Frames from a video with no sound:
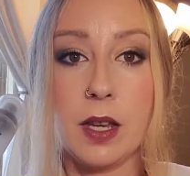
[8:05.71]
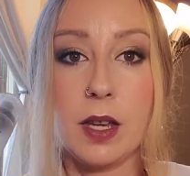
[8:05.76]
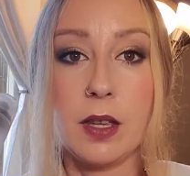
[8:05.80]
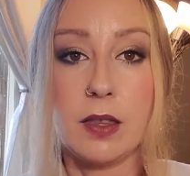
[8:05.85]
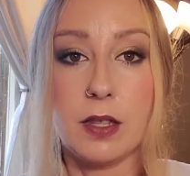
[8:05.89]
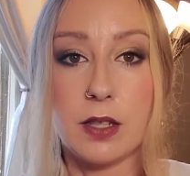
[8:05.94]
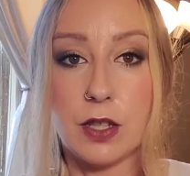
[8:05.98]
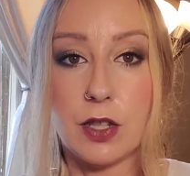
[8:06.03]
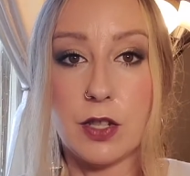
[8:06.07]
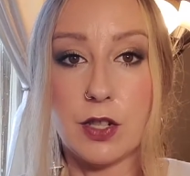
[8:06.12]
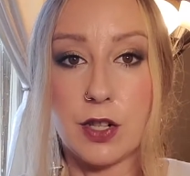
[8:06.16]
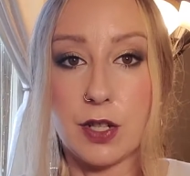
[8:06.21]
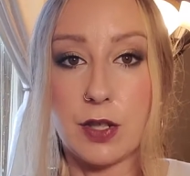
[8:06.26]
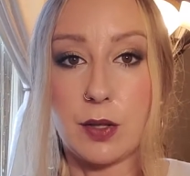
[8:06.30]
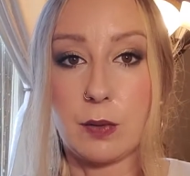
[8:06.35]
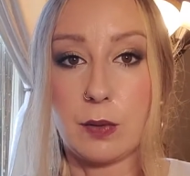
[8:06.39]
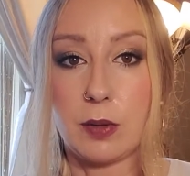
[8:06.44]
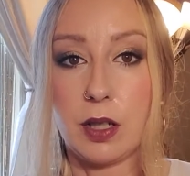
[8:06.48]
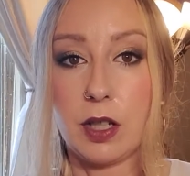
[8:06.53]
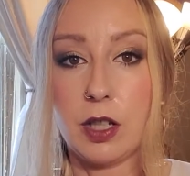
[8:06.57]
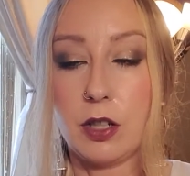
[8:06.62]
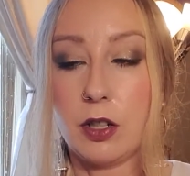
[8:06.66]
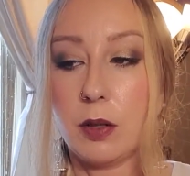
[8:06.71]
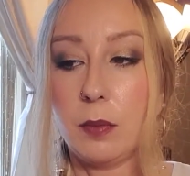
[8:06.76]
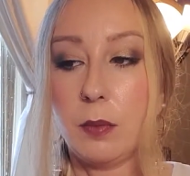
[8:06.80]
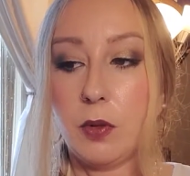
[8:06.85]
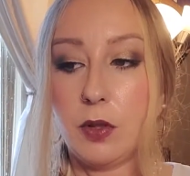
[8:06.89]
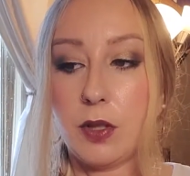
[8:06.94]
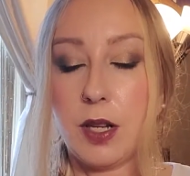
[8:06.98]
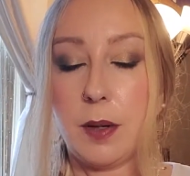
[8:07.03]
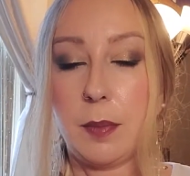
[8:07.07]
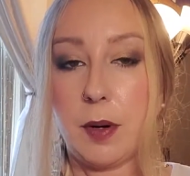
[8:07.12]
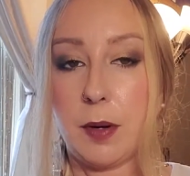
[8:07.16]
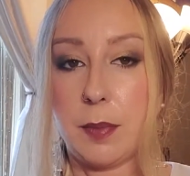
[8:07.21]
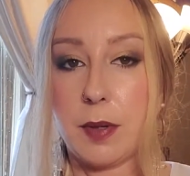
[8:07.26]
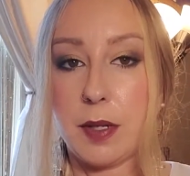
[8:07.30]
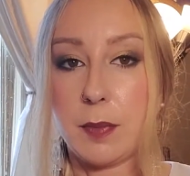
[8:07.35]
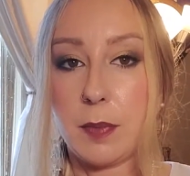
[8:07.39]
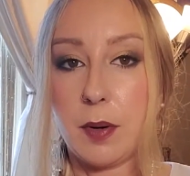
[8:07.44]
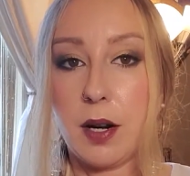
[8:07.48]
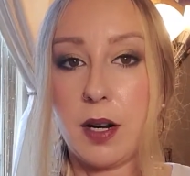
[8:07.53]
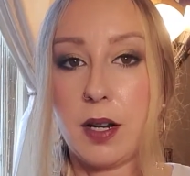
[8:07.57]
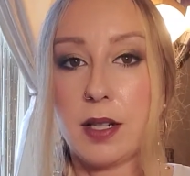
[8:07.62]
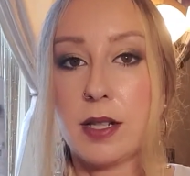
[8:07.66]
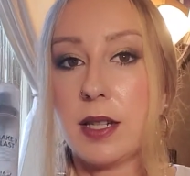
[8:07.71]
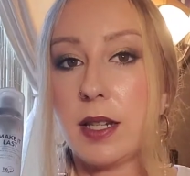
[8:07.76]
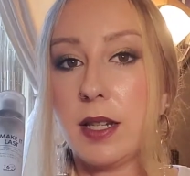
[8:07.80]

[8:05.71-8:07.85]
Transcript: This is just a really good multi-purpose product,